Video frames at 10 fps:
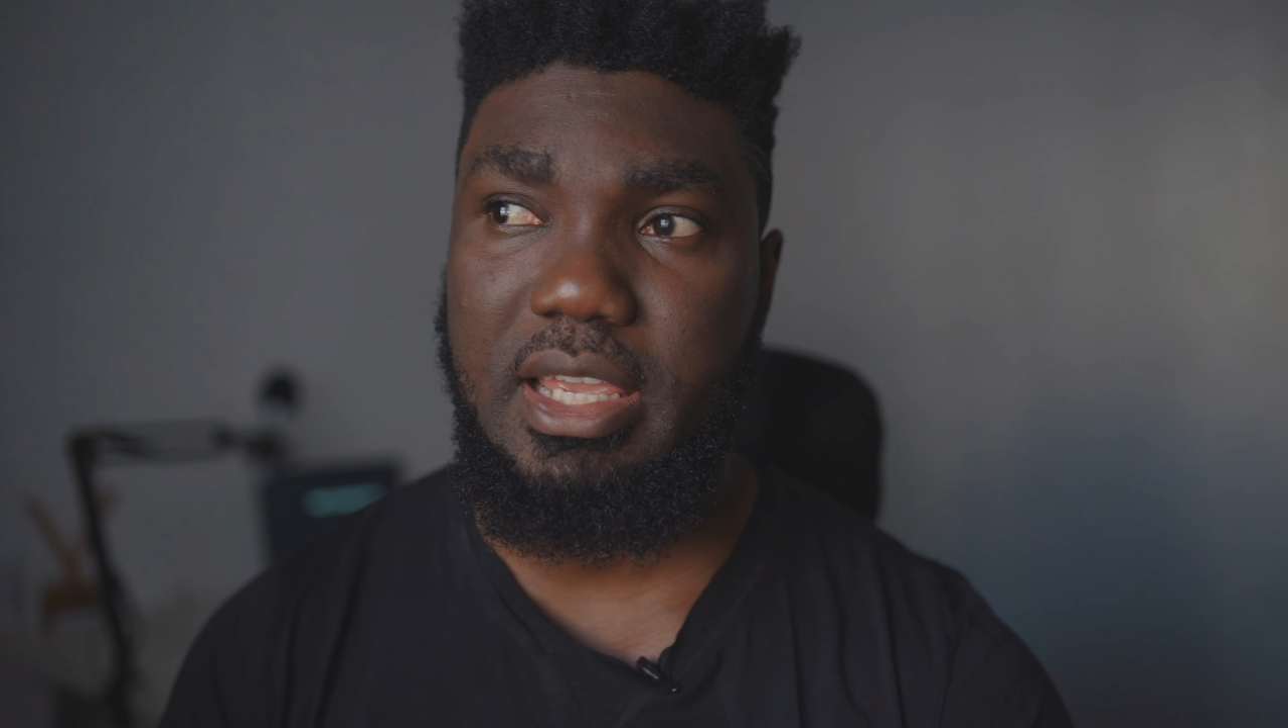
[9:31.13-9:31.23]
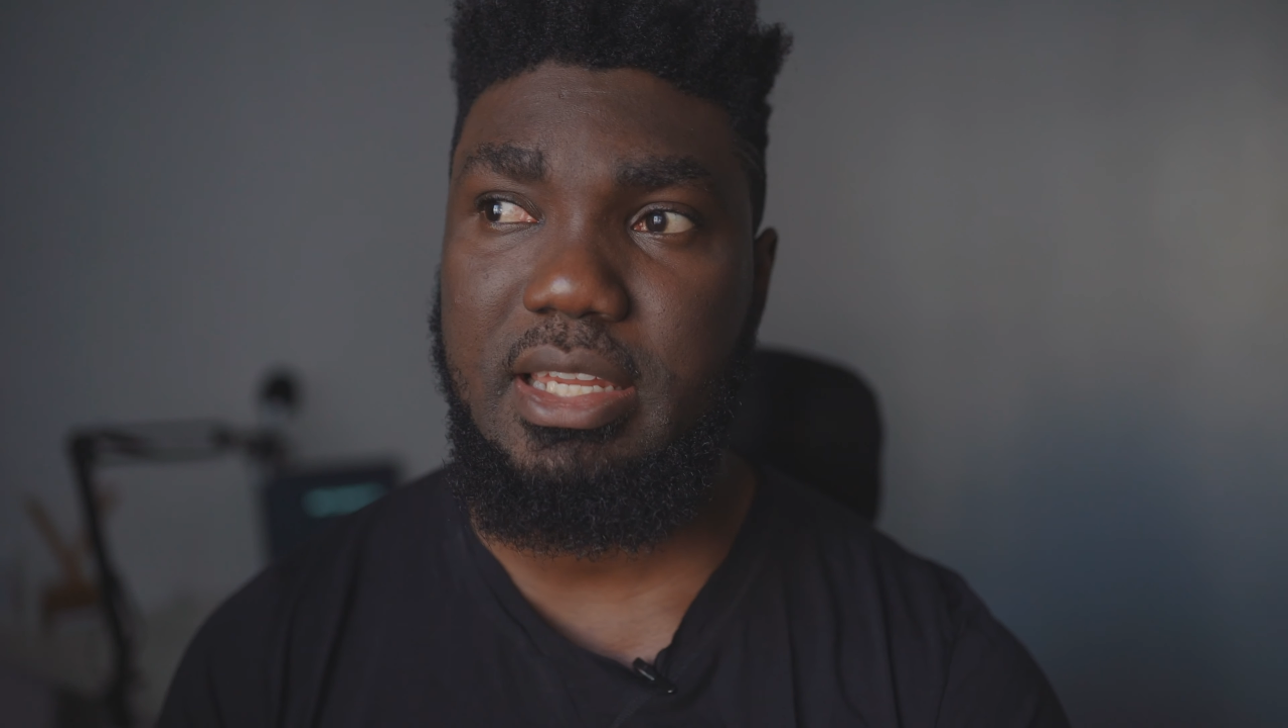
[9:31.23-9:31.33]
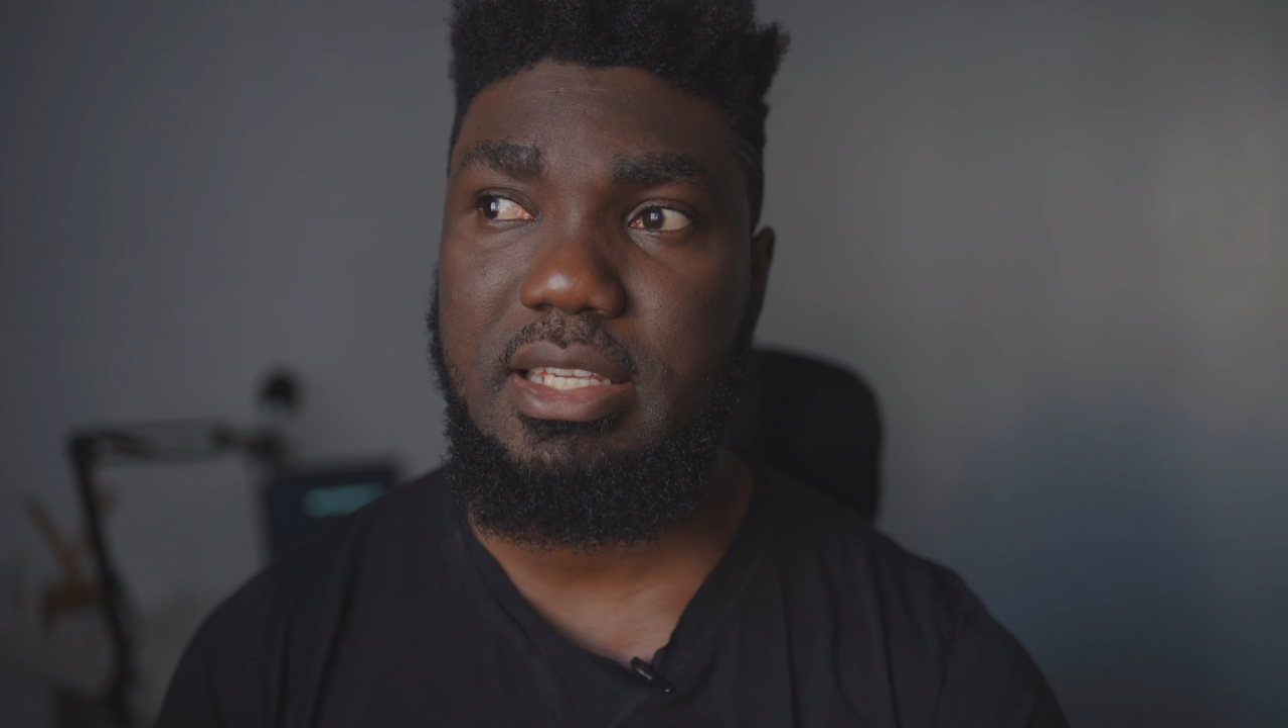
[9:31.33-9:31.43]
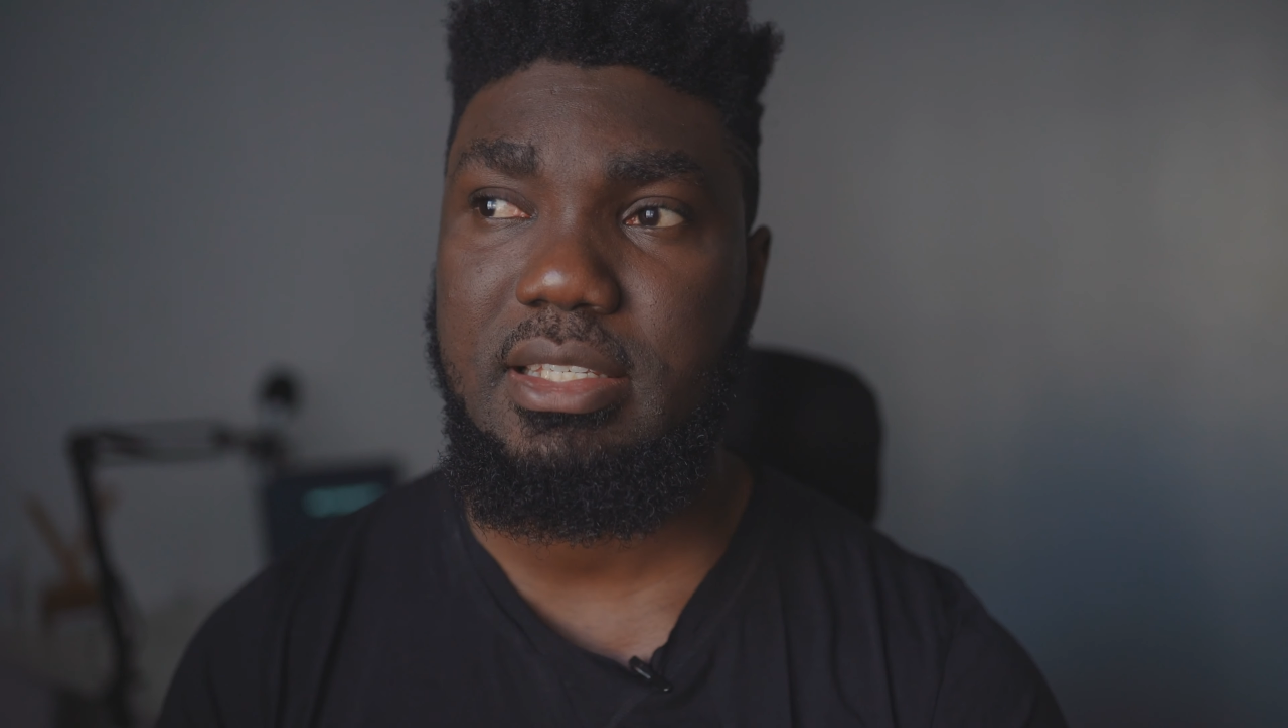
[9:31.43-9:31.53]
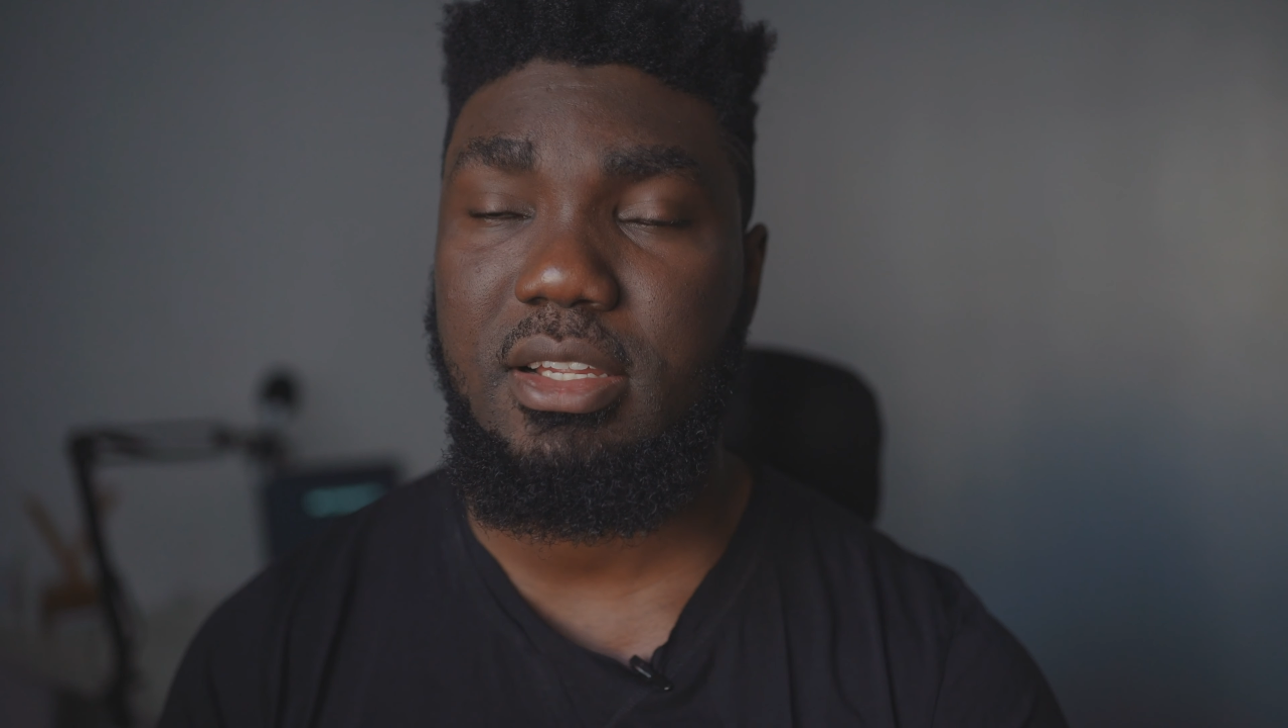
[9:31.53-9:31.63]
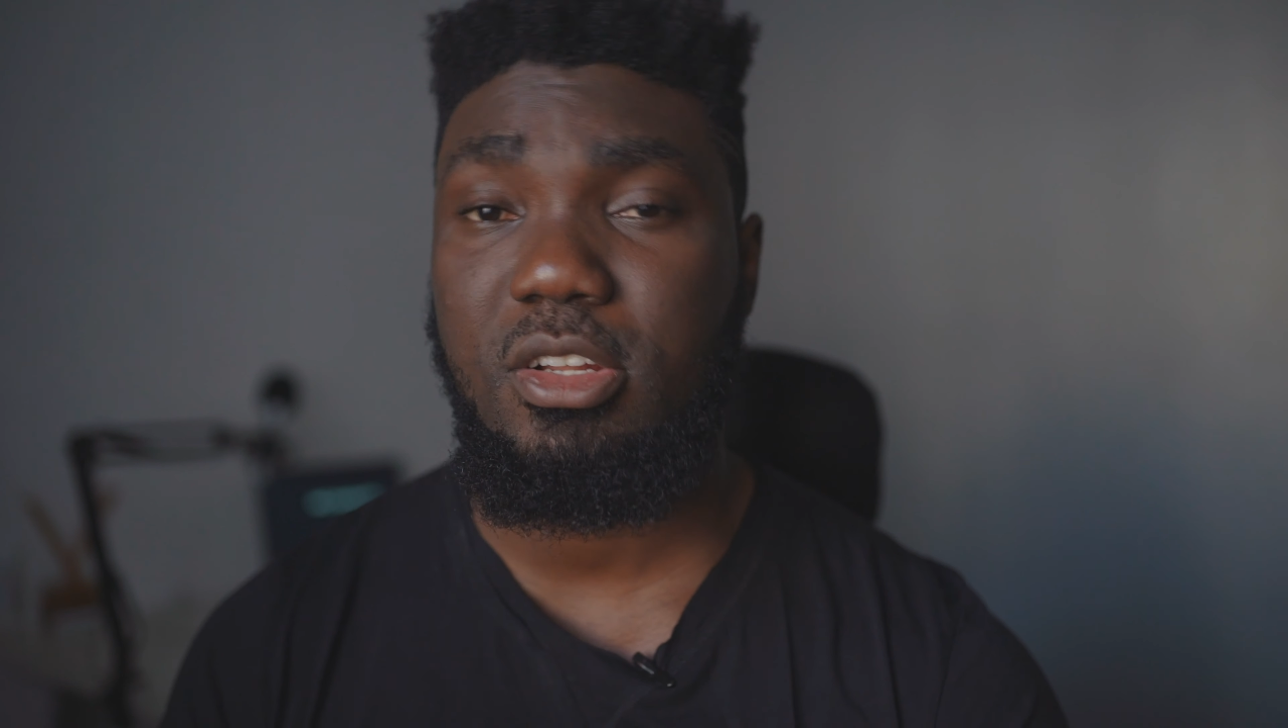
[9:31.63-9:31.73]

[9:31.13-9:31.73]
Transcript: it is a